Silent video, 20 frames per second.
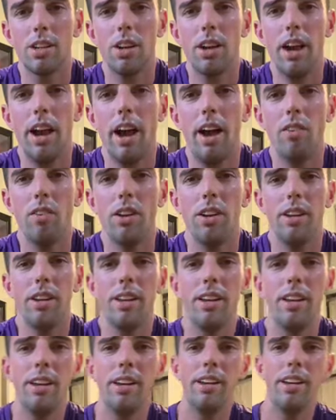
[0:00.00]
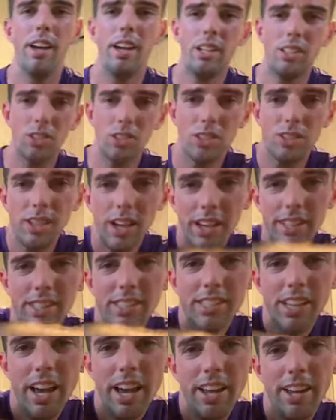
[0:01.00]
you have it. Exercise
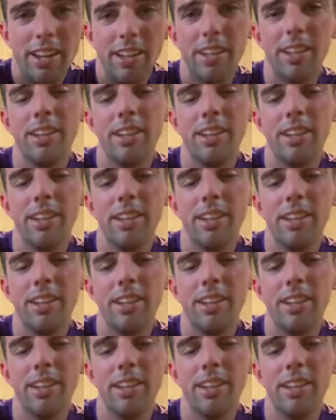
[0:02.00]
set.